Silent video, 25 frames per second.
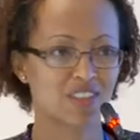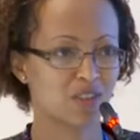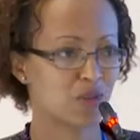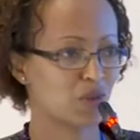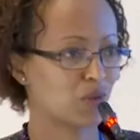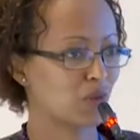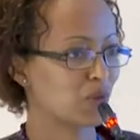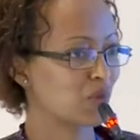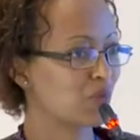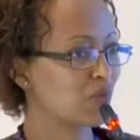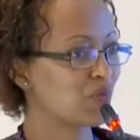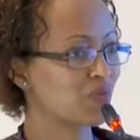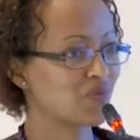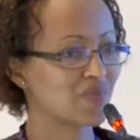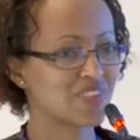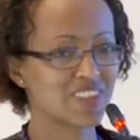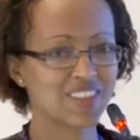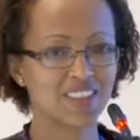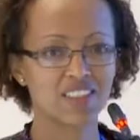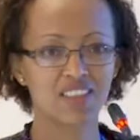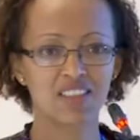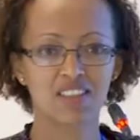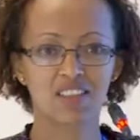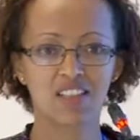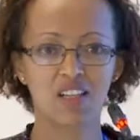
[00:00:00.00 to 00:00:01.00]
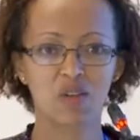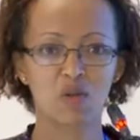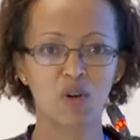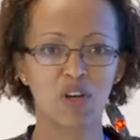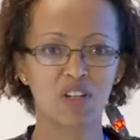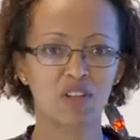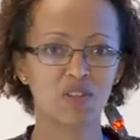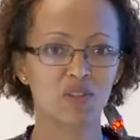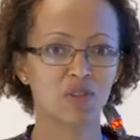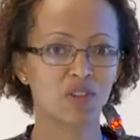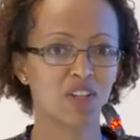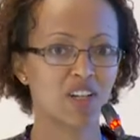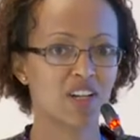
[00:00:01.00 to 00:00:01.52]
so the one
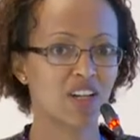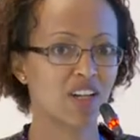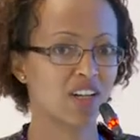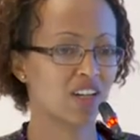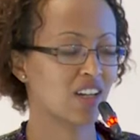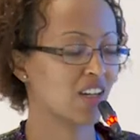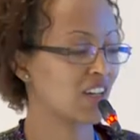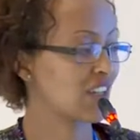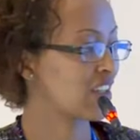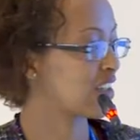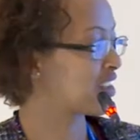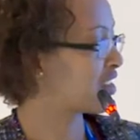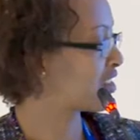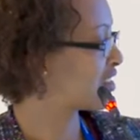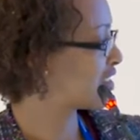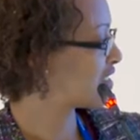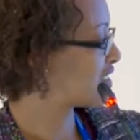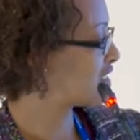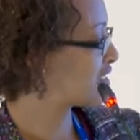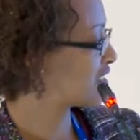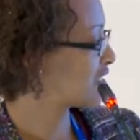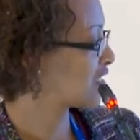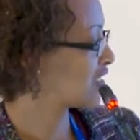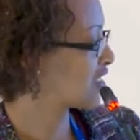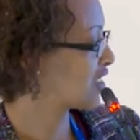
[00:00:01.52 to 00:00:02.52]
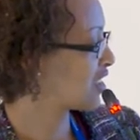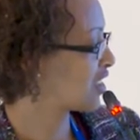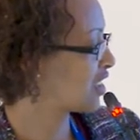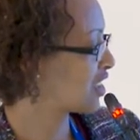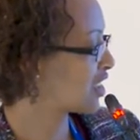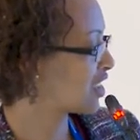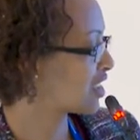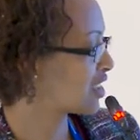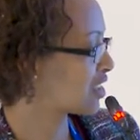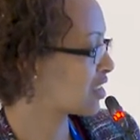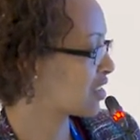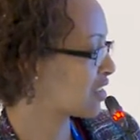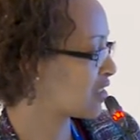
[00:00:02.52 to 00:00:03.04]
on the red line,
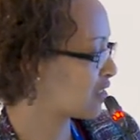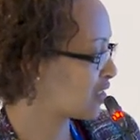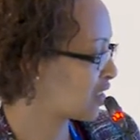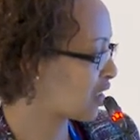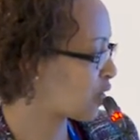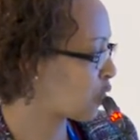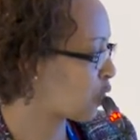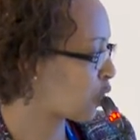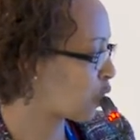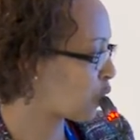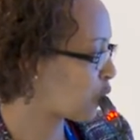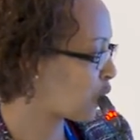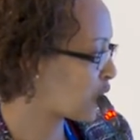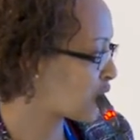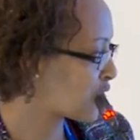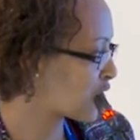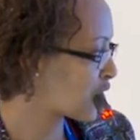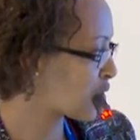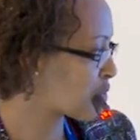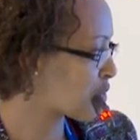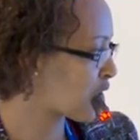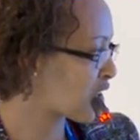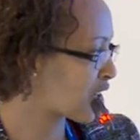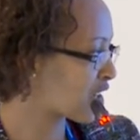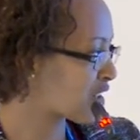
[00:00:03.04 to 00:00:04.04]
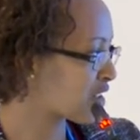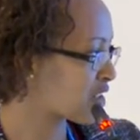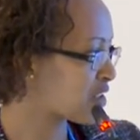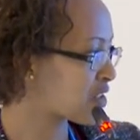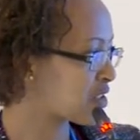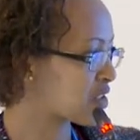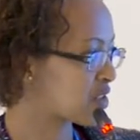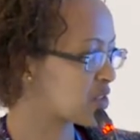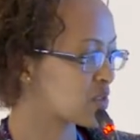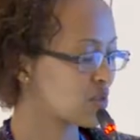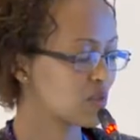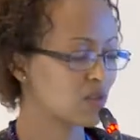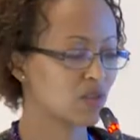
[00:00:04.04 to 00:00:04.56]
still on question mark,
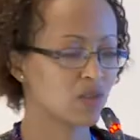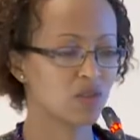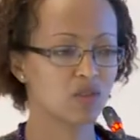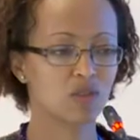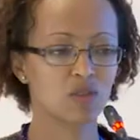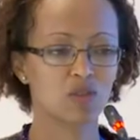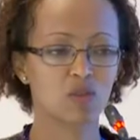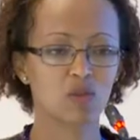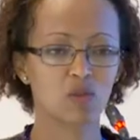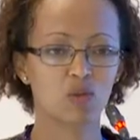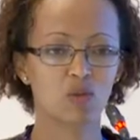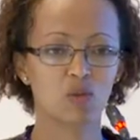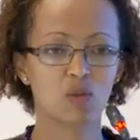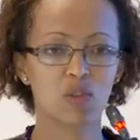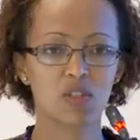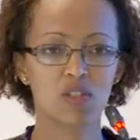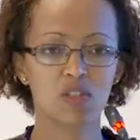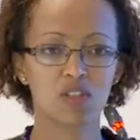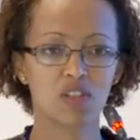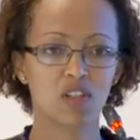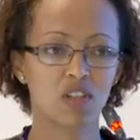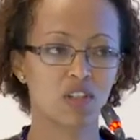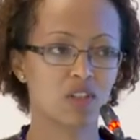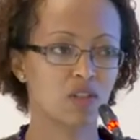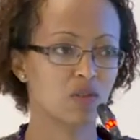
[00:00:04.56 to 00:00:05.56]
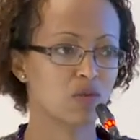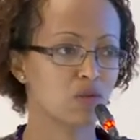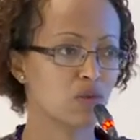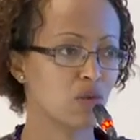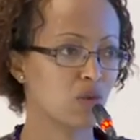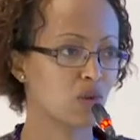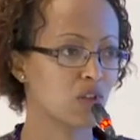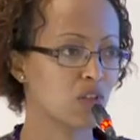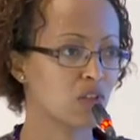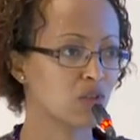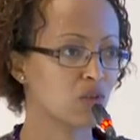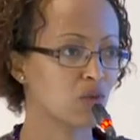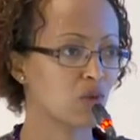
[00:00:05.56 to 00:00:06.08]
was the
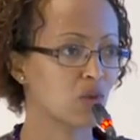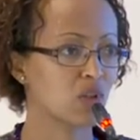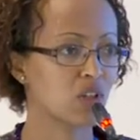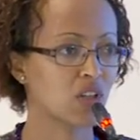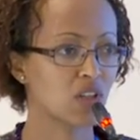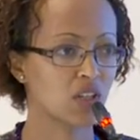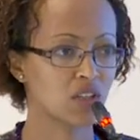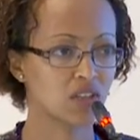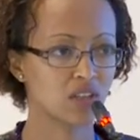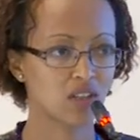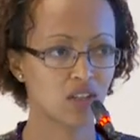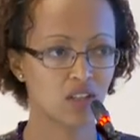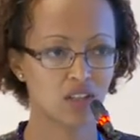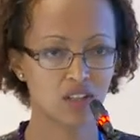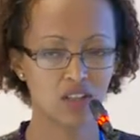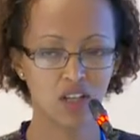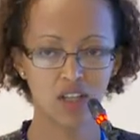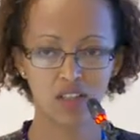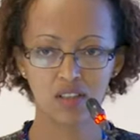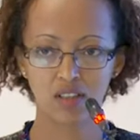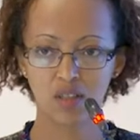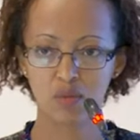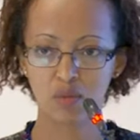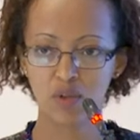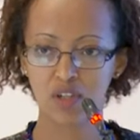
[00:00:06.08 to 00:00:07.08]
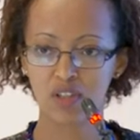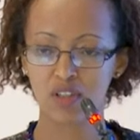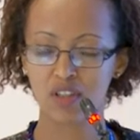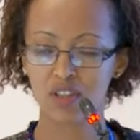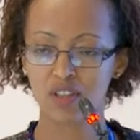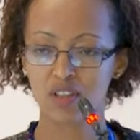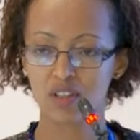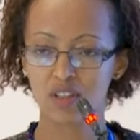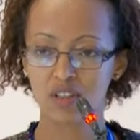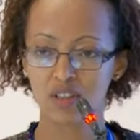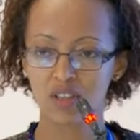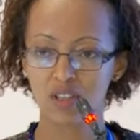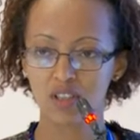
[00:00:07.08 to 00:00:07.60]
focus on the
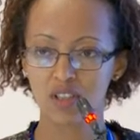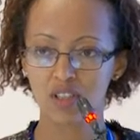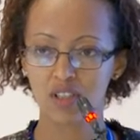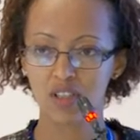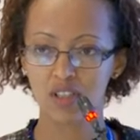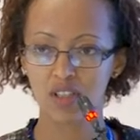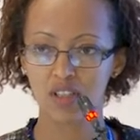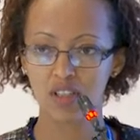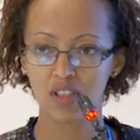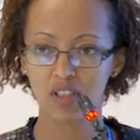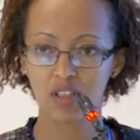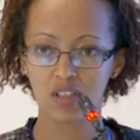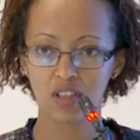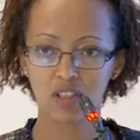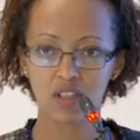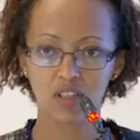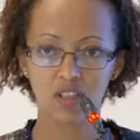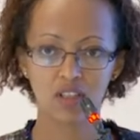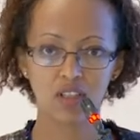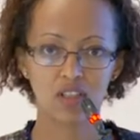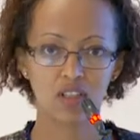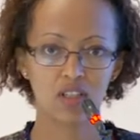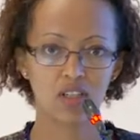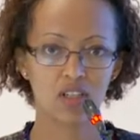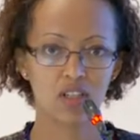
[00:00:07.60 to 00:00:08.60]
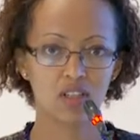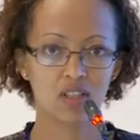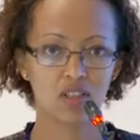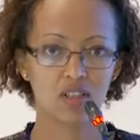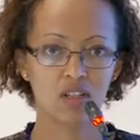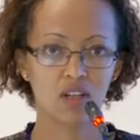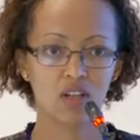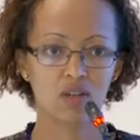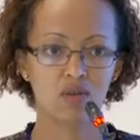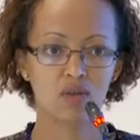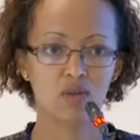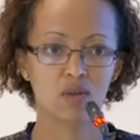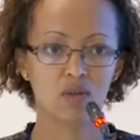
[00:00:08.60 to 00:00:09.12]
entrepreneur
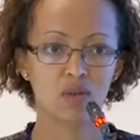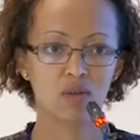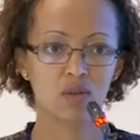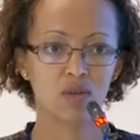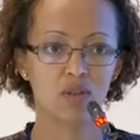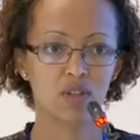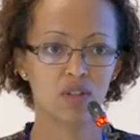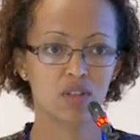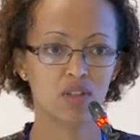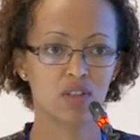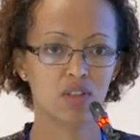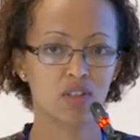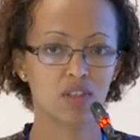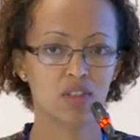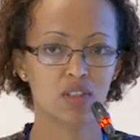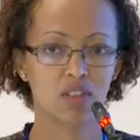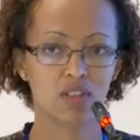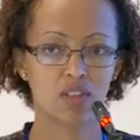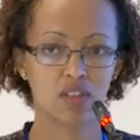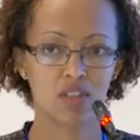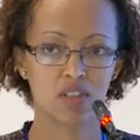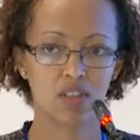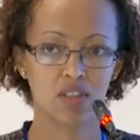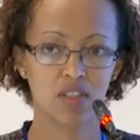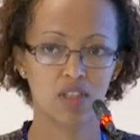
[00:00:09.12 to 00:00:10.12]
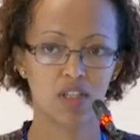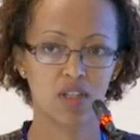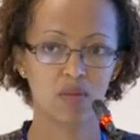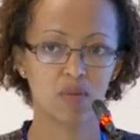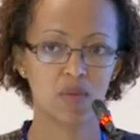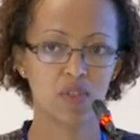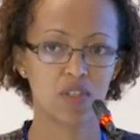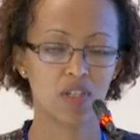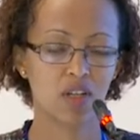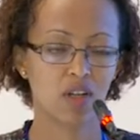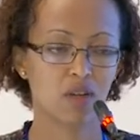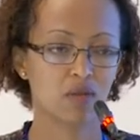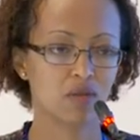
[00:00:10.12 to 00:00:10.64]
herself or
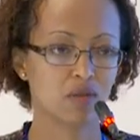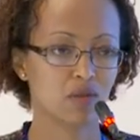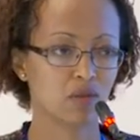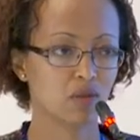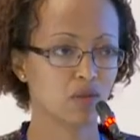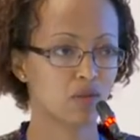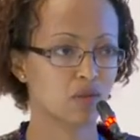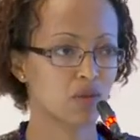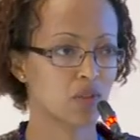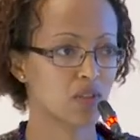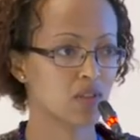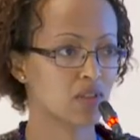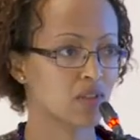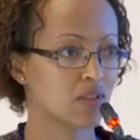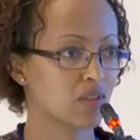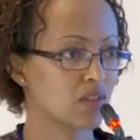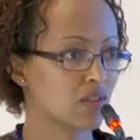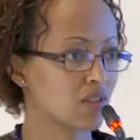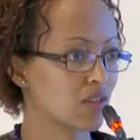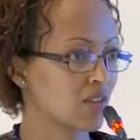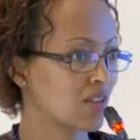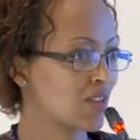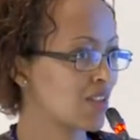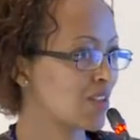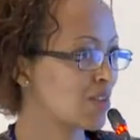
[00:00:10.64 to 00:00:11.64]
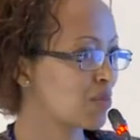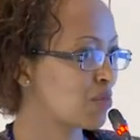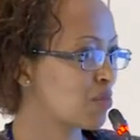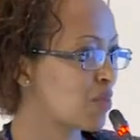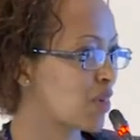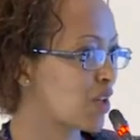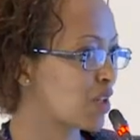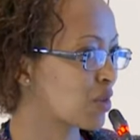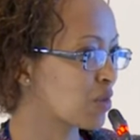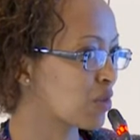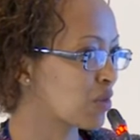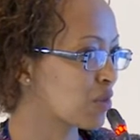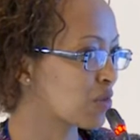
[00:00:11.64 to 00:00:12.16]
himself was
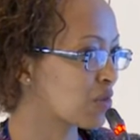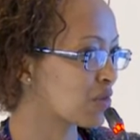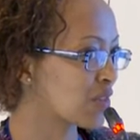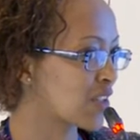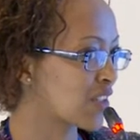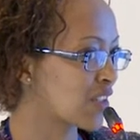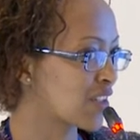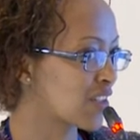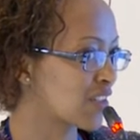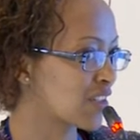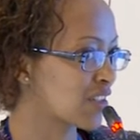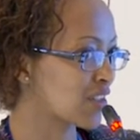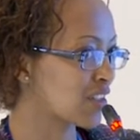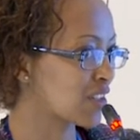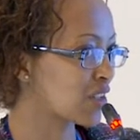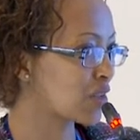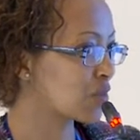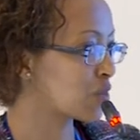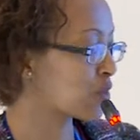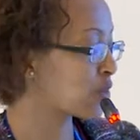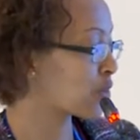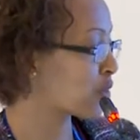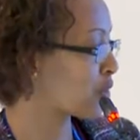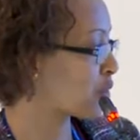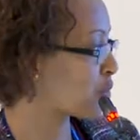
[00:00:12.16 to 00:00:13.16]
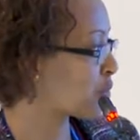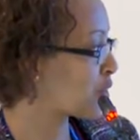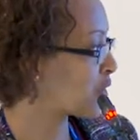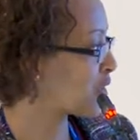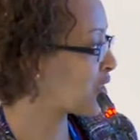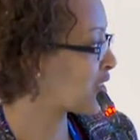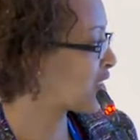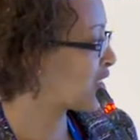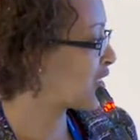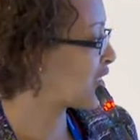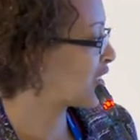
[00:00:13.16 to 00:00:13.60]
part of the Learning to Compete.